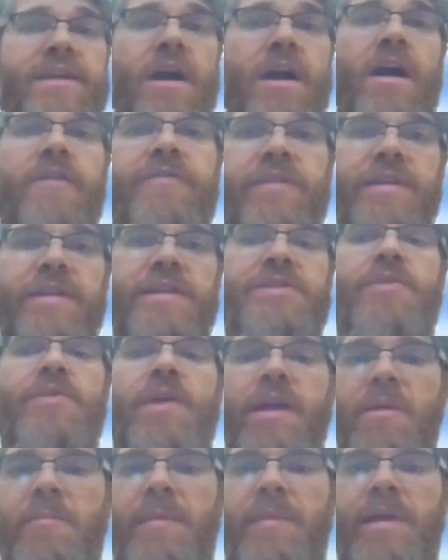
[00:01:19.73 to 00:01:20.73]
as often as
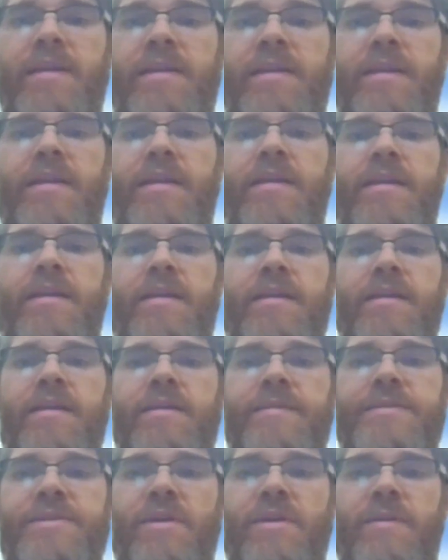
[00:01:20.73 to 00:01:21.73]
recommended.
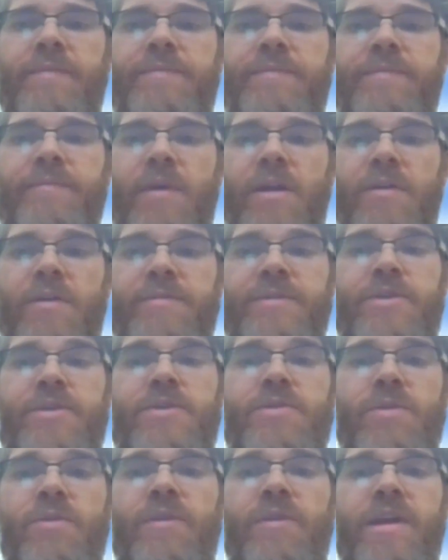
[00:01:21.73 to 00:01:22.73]
So our
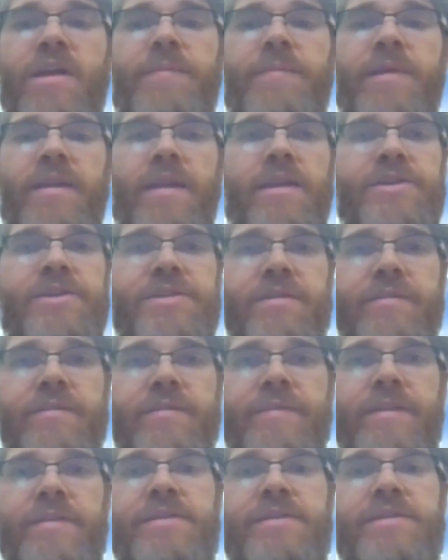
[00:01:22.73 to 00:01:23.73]
usual
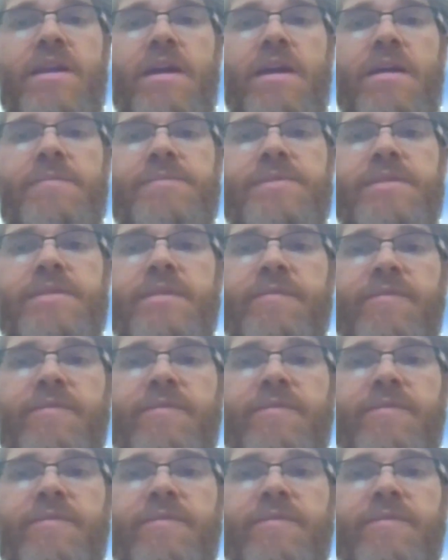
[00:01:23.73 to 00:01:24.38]
recommendation, and this comes